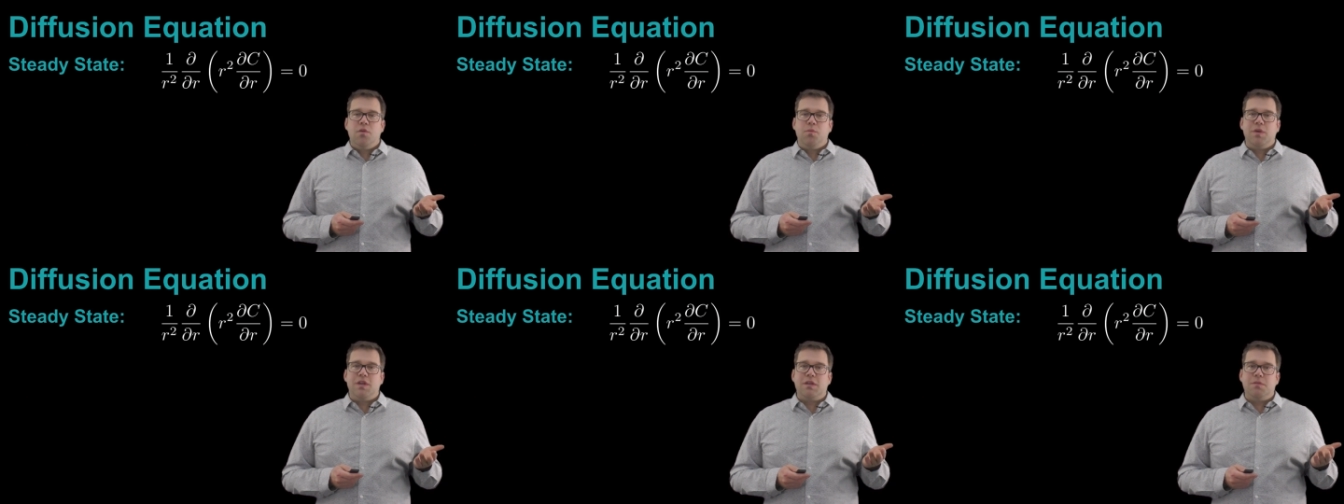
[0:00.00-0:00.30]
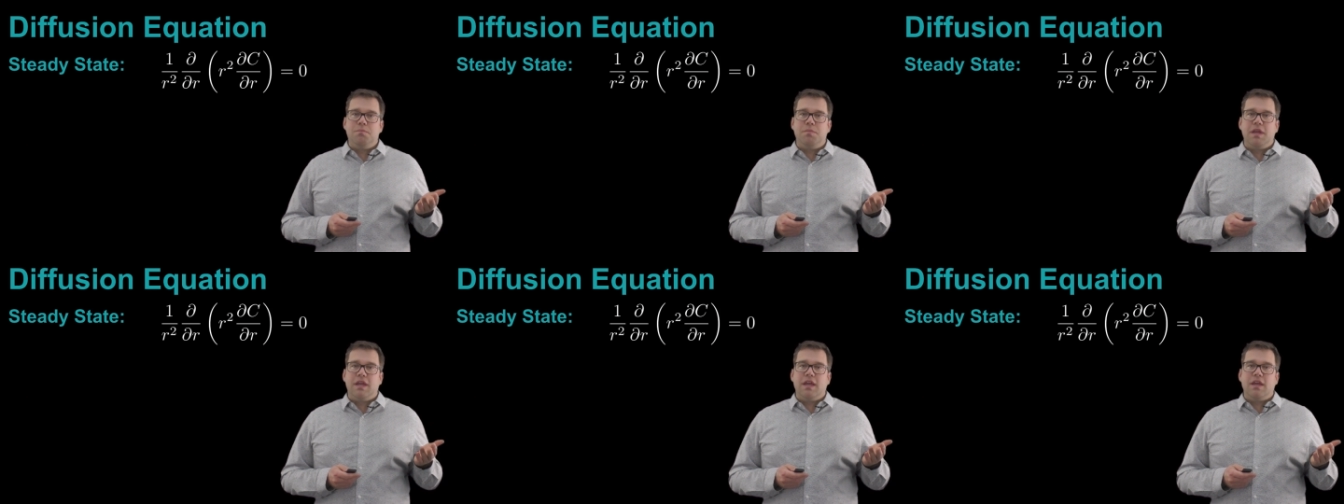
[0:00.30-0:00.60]
we
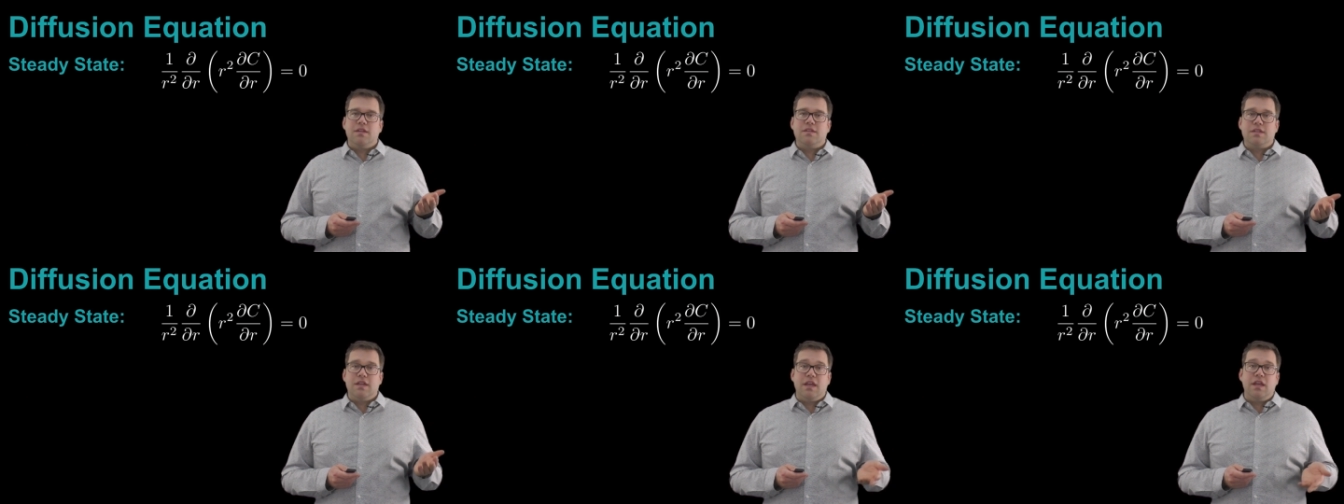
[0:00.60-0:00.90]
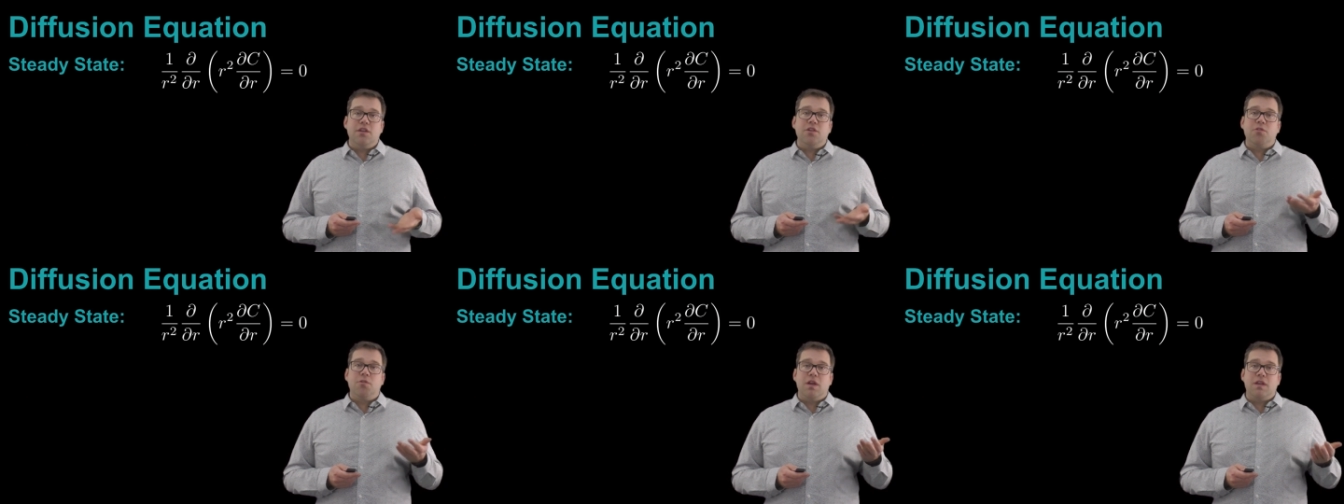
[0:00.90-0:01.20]
can begin to
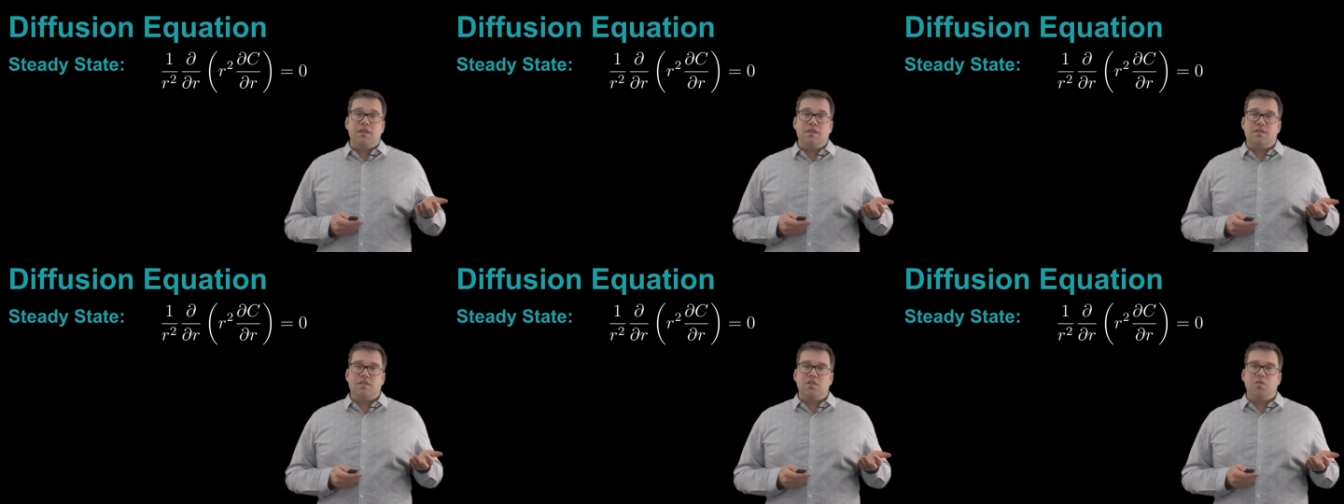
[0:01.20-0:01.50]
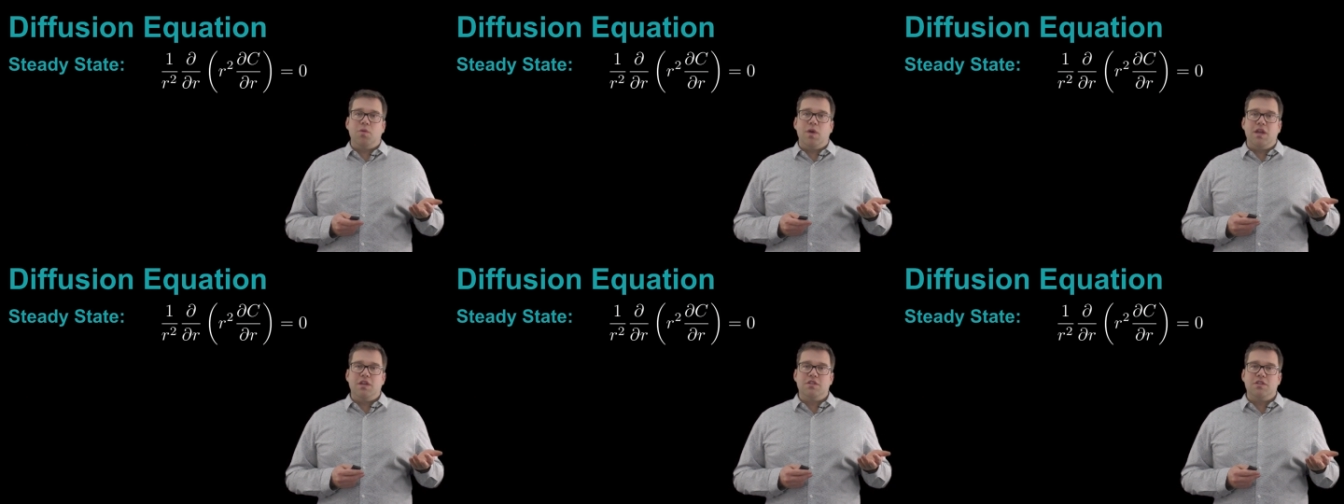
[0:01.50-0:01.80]
integrate this
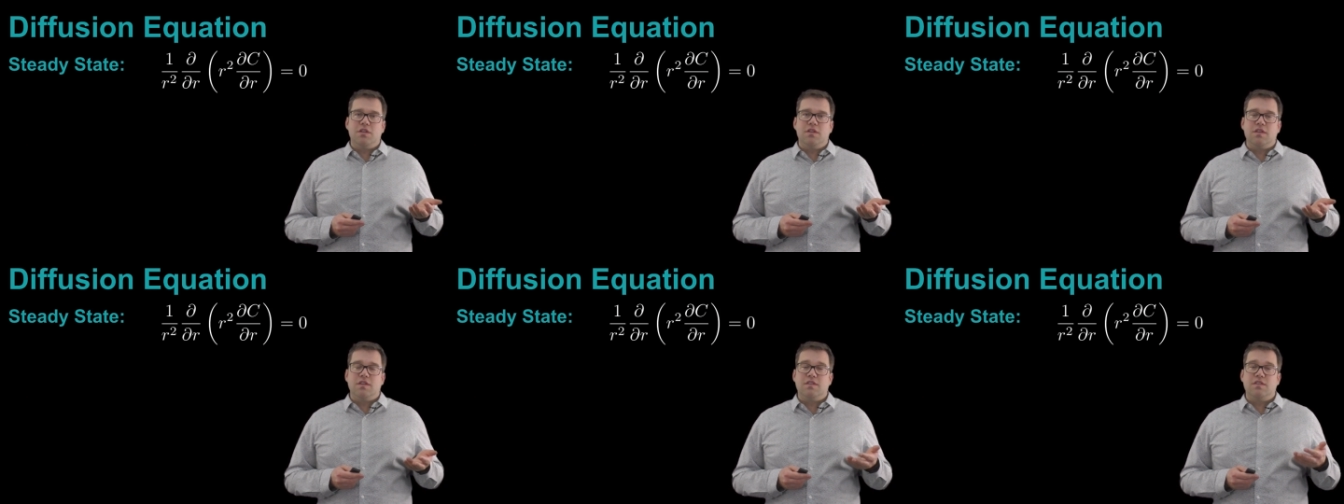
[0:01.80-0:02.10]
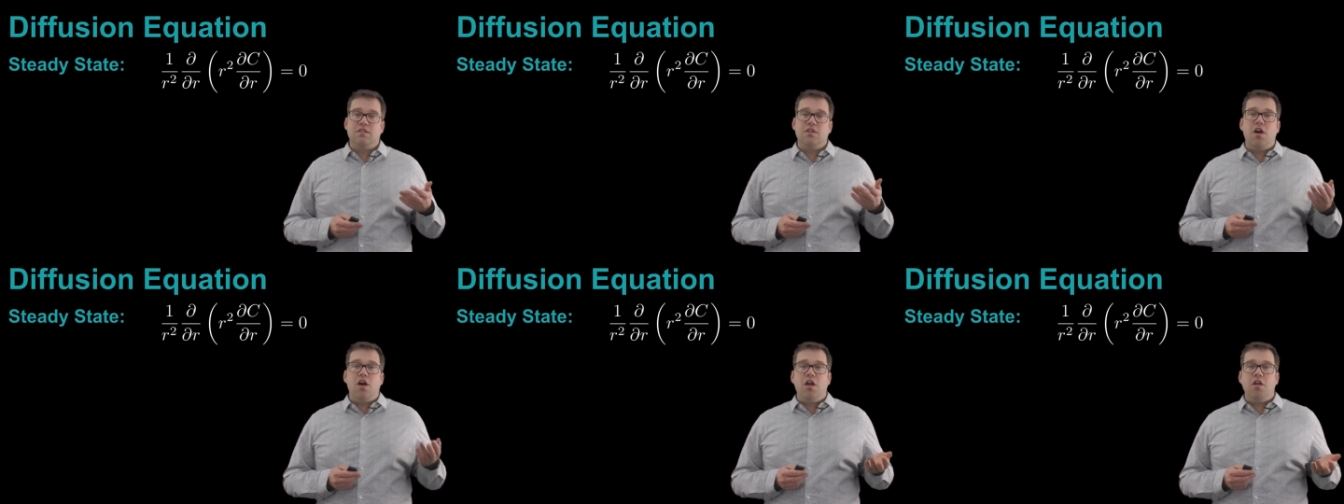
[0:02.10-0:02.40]
equation to
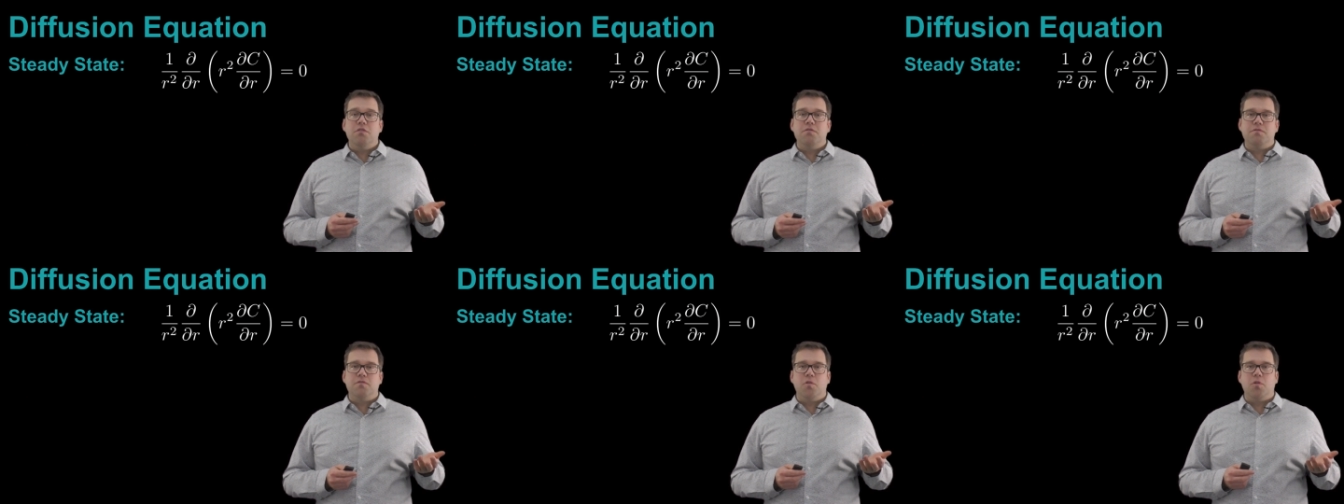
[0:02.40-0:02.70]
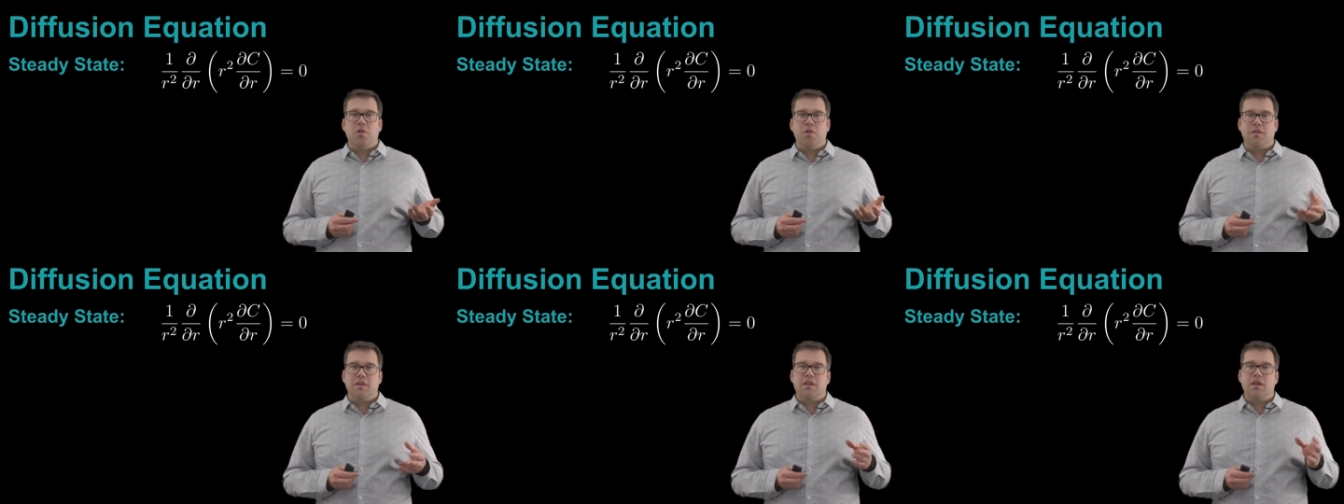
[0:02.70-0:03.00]
solve
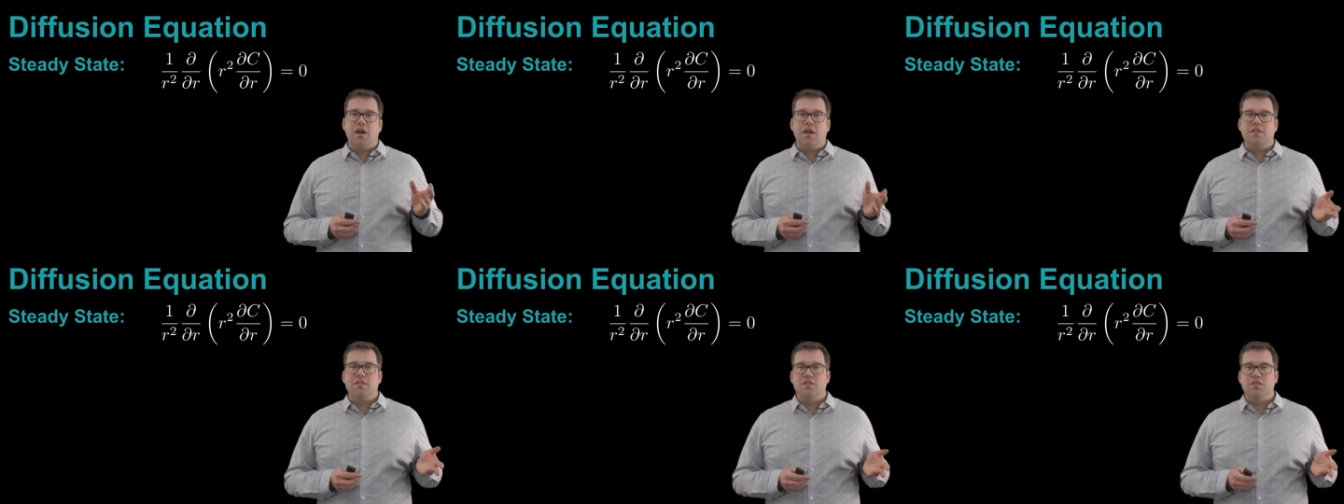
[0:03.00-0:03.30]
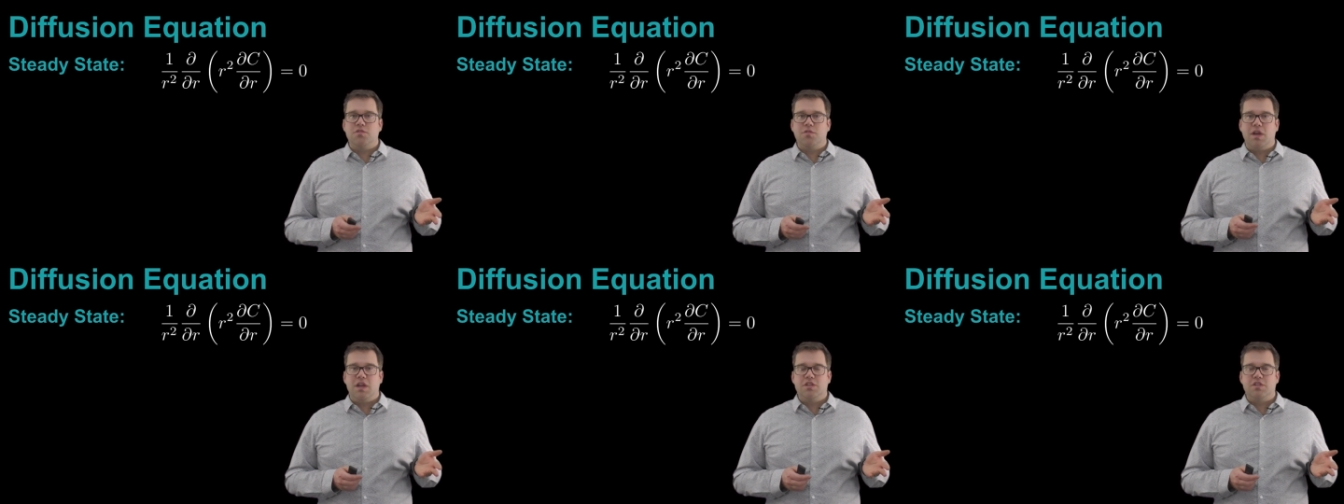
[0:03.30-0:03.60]
for the
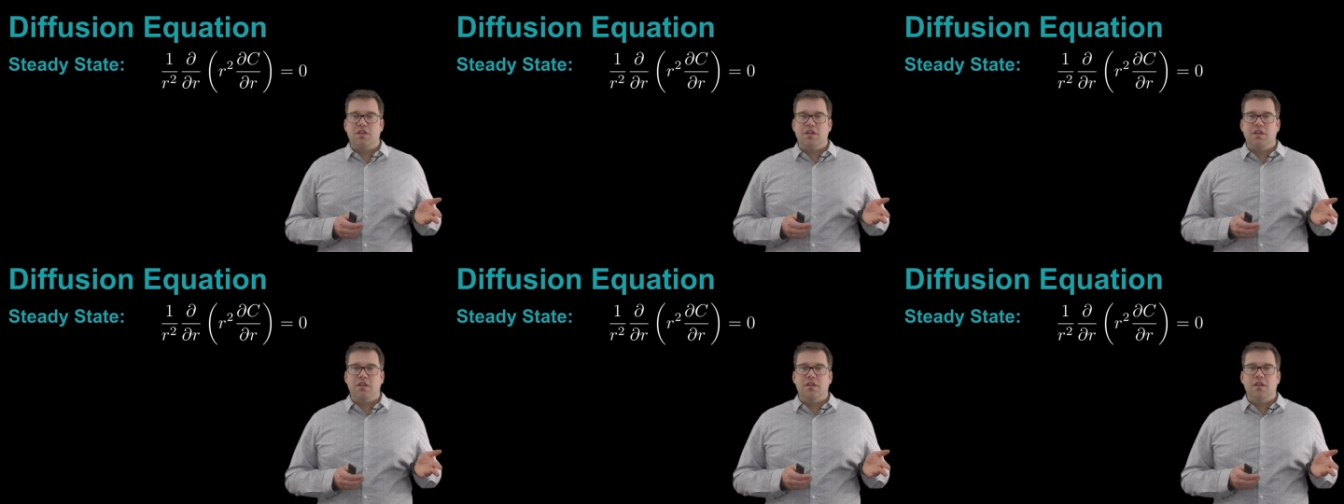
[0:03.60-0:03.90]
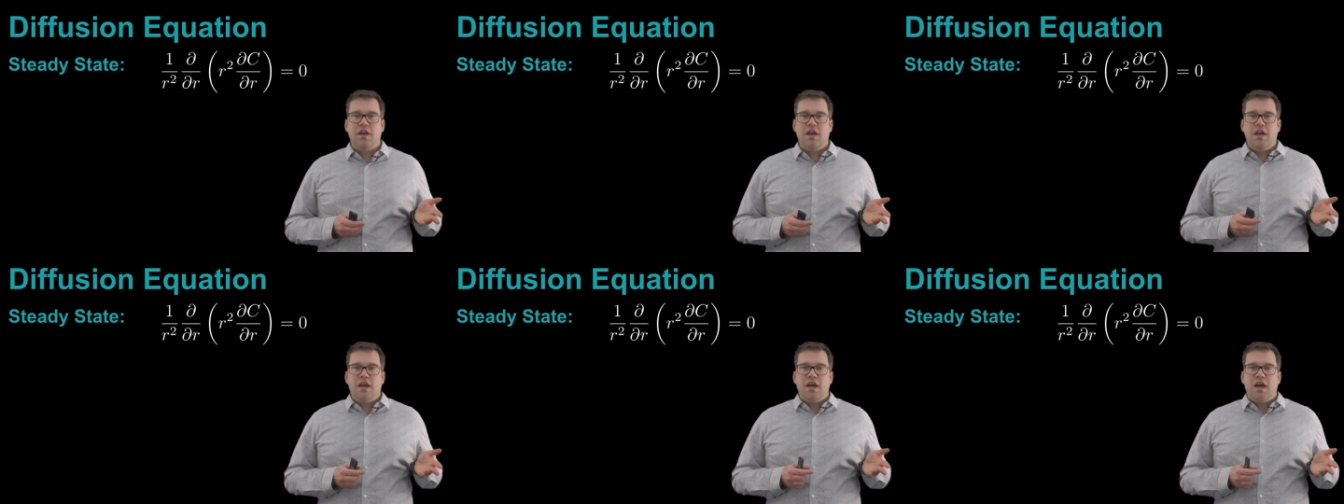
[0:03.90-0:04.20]

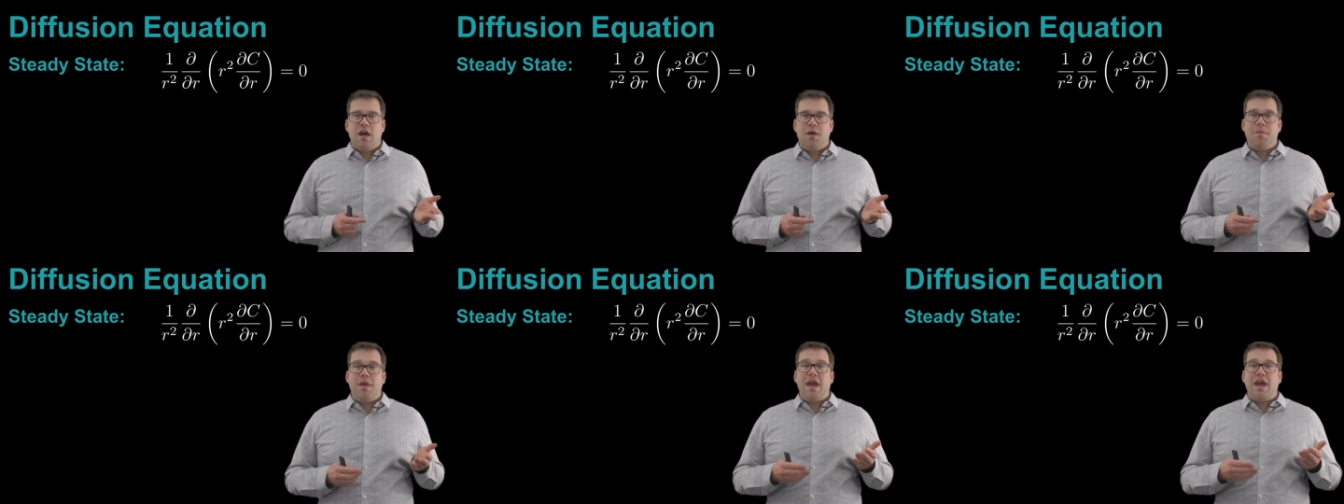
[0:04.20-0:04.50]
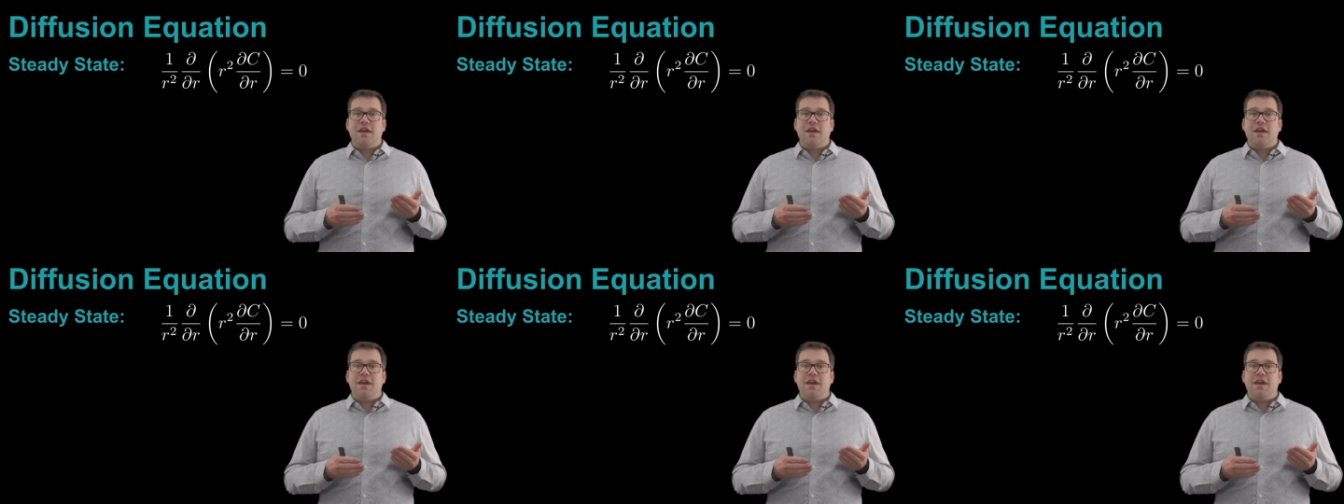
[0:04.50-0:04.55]
concentration um,